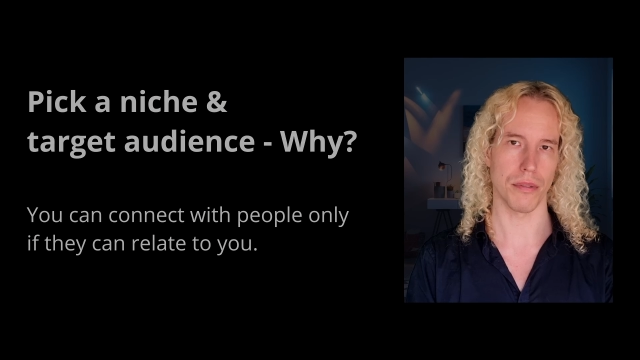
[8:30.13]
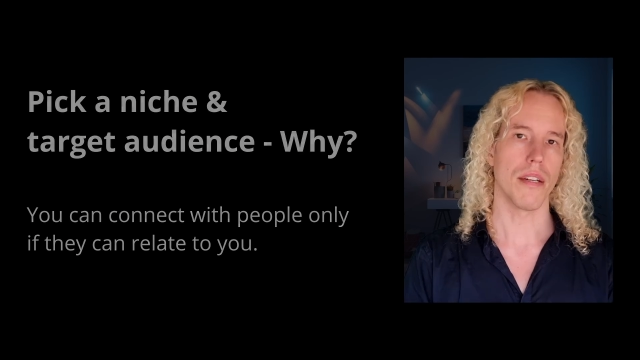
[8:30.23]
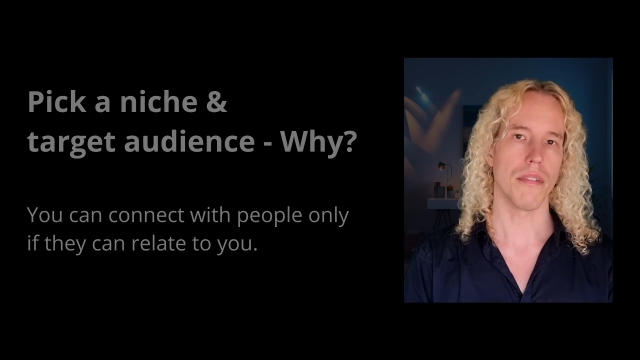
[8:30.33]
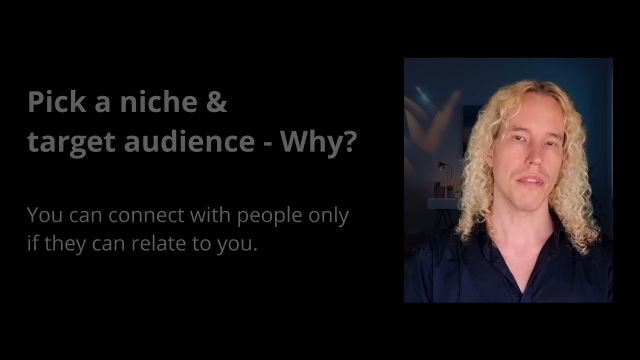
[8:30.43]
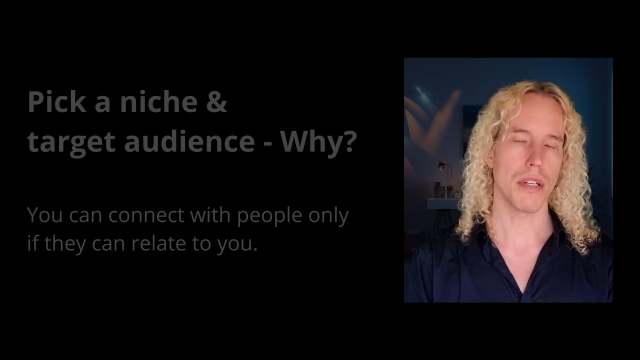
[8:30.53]
In
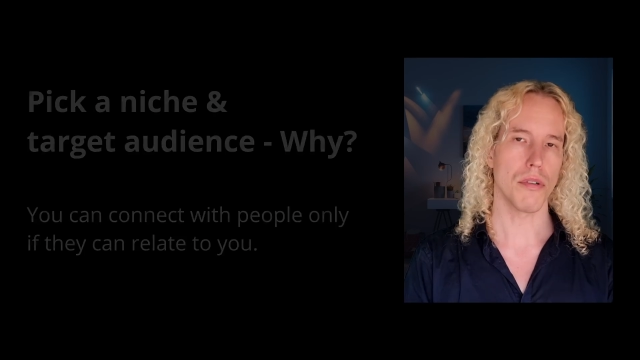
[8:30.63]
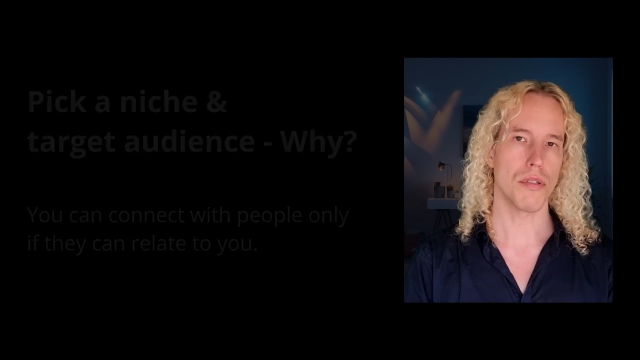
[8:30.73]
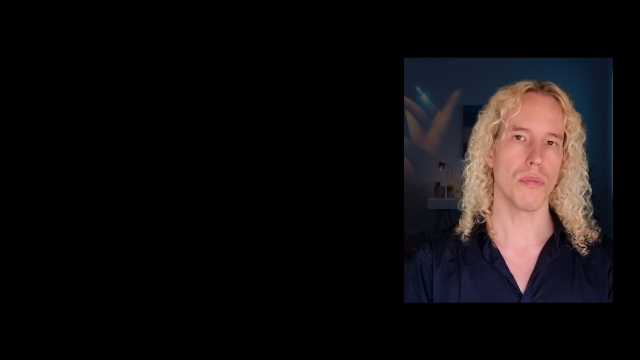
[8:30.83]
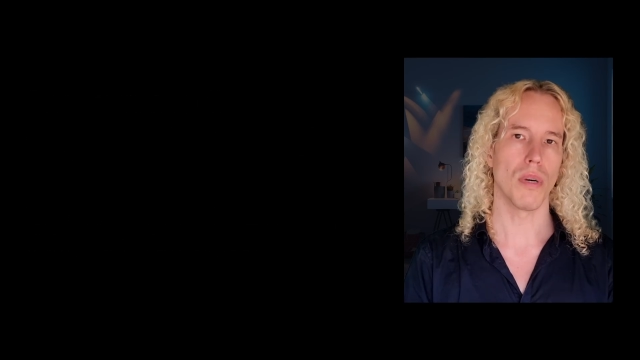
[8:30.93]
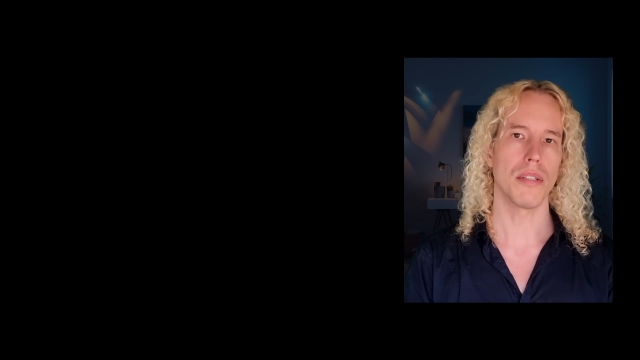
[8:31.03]
your videos,
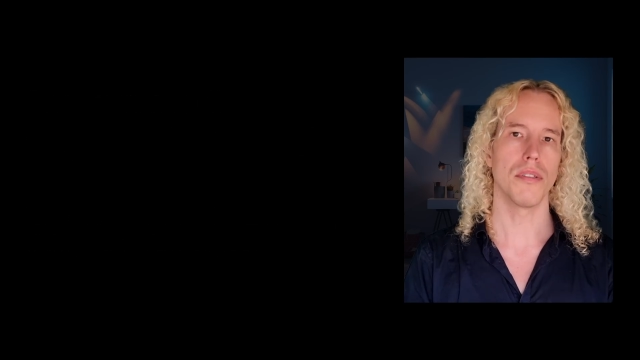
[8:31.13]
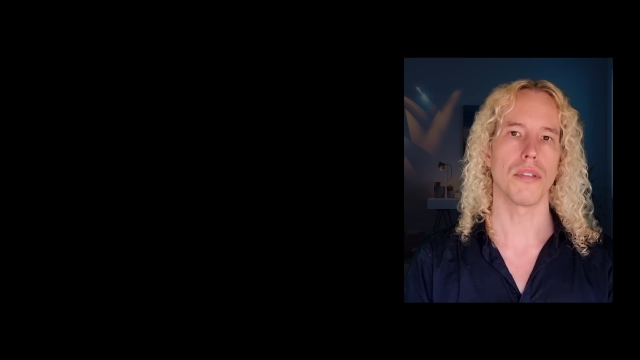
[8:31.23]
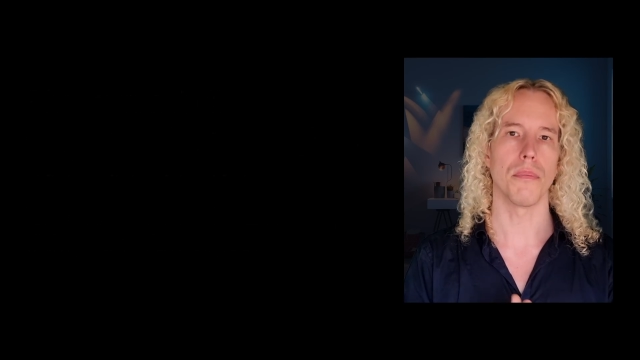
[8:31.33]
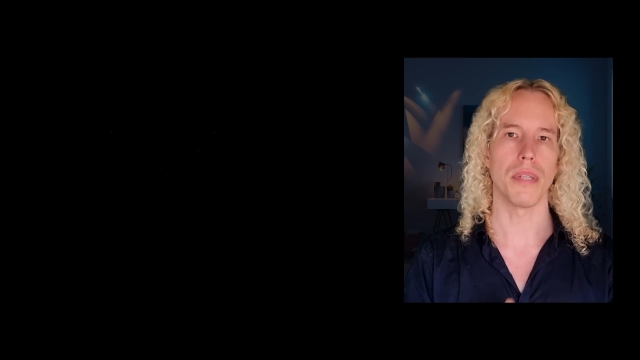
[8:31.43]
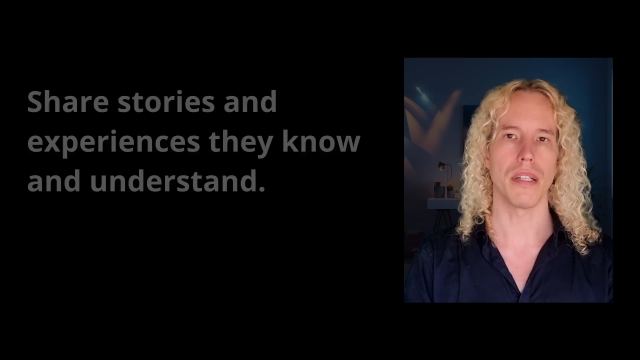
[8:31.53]
you want to
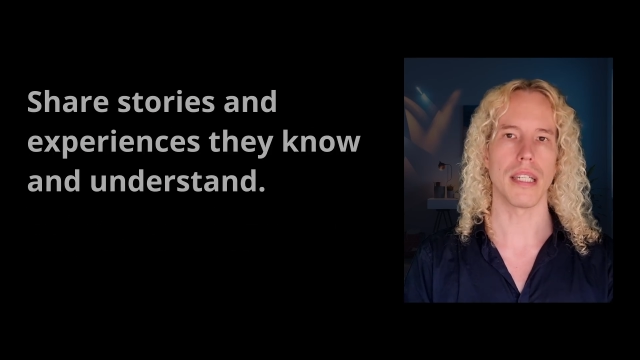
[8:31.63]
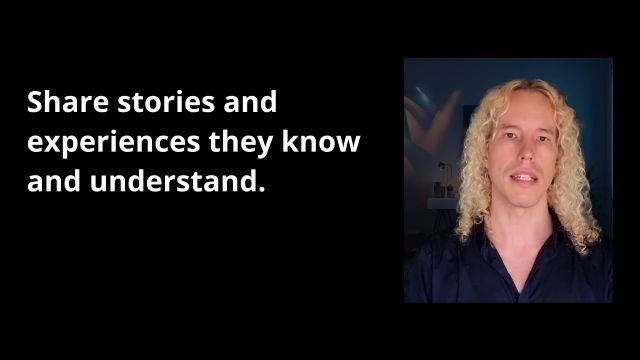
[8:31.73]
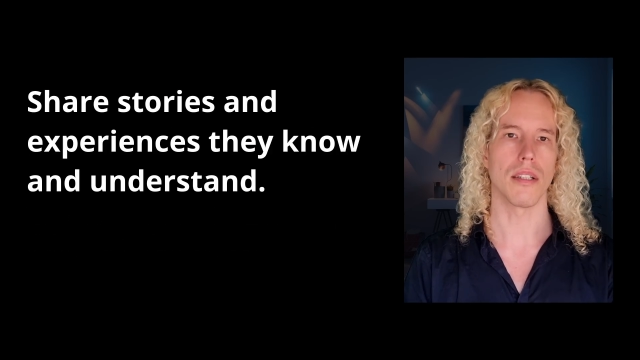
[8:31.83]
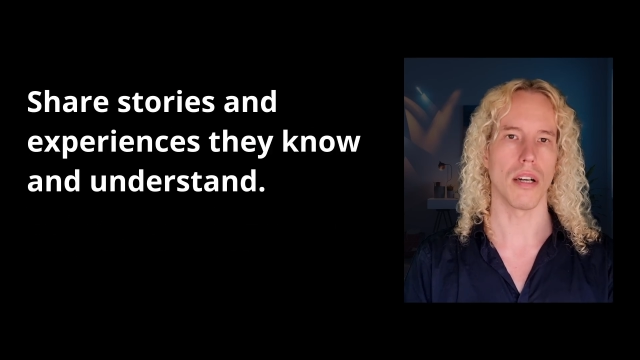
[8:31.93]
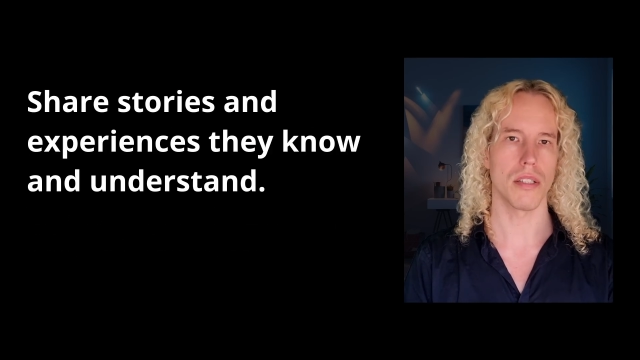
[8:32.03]
communicate
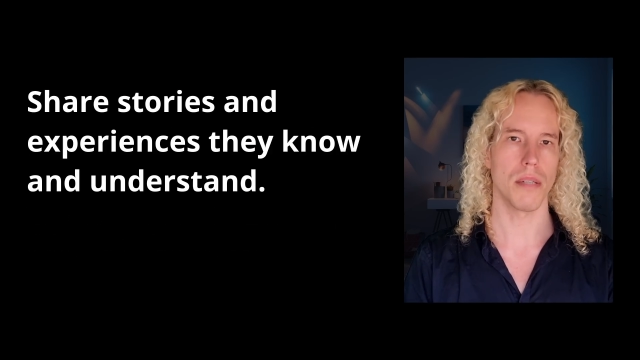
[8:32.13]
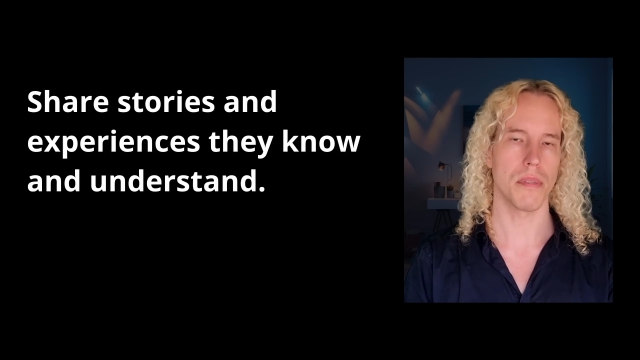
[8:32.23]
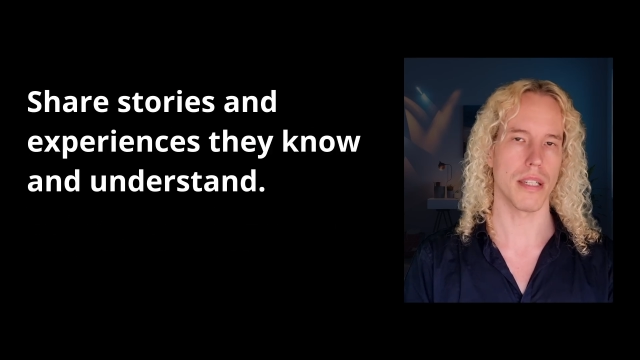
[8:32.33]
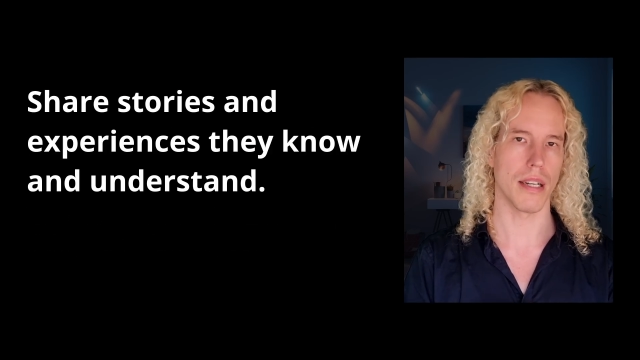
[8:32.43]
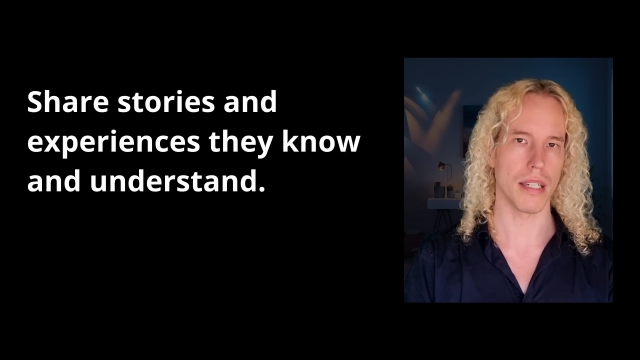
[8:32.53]
concepts
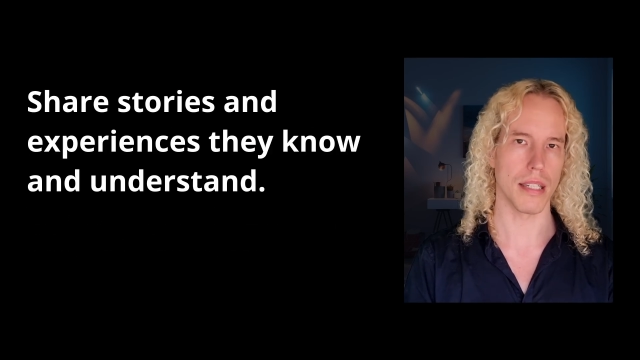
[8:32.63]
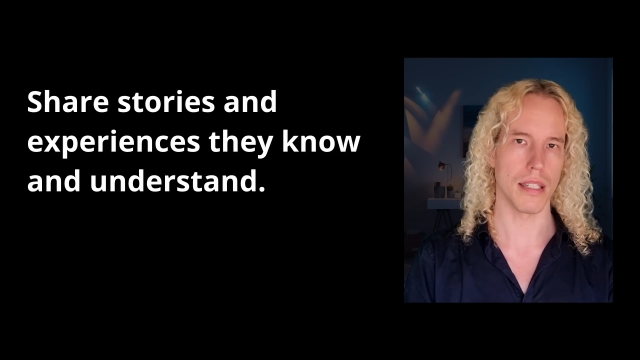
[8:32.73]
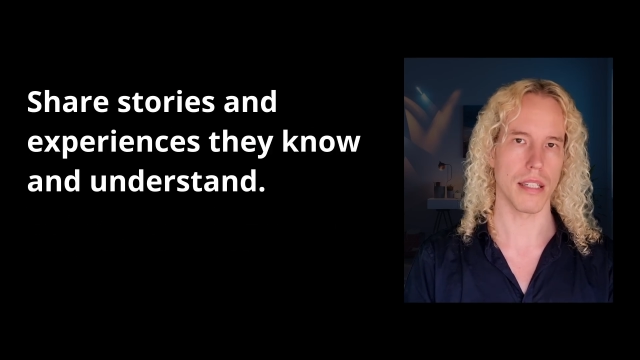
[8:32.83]
and ideas